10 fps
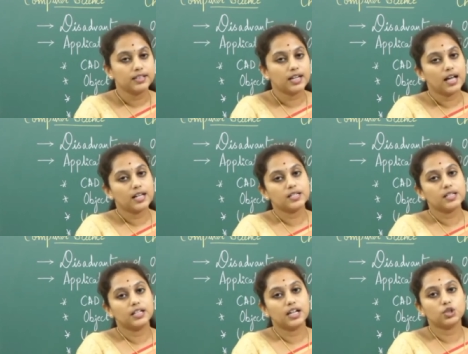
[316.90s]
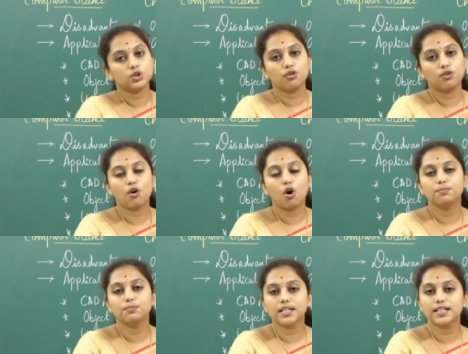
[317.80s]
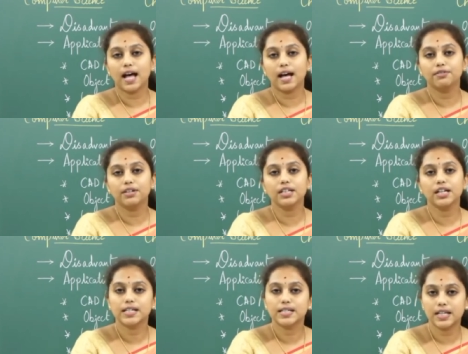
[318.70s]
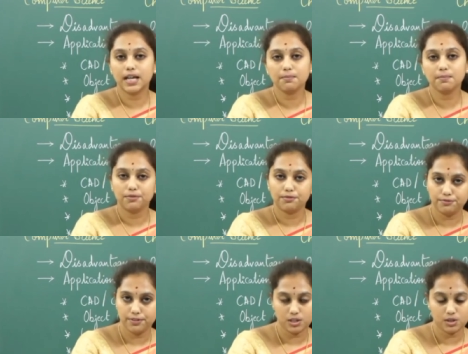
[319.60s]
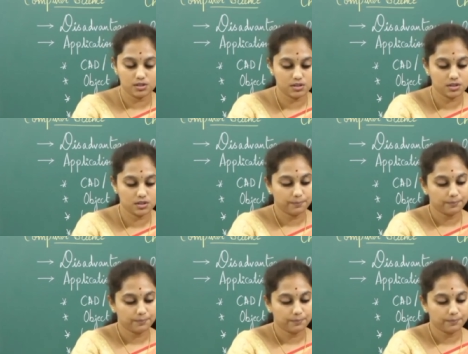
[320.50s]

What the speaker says: Class is a collection of objects having same features.